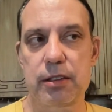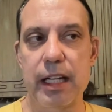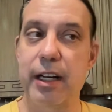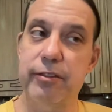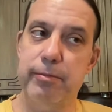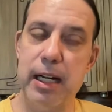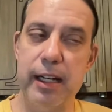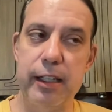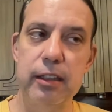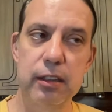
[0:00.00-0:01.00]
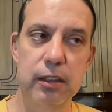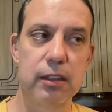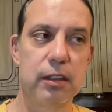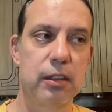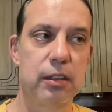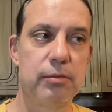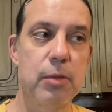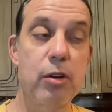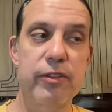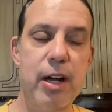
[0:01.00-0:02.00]
And if my
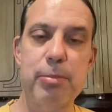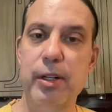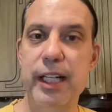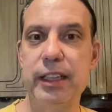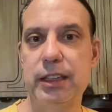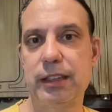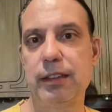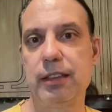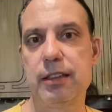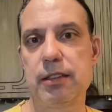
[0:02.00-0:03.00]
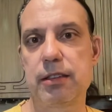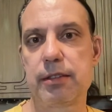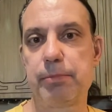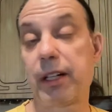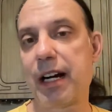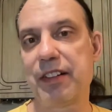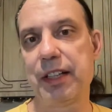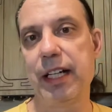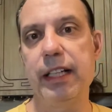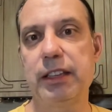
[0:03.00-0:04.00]
mode of operation is
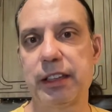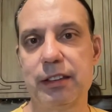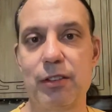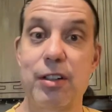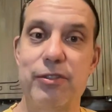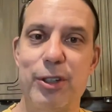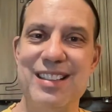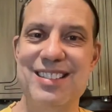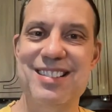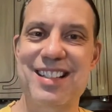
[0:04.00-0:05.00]
procrastination or avoidance,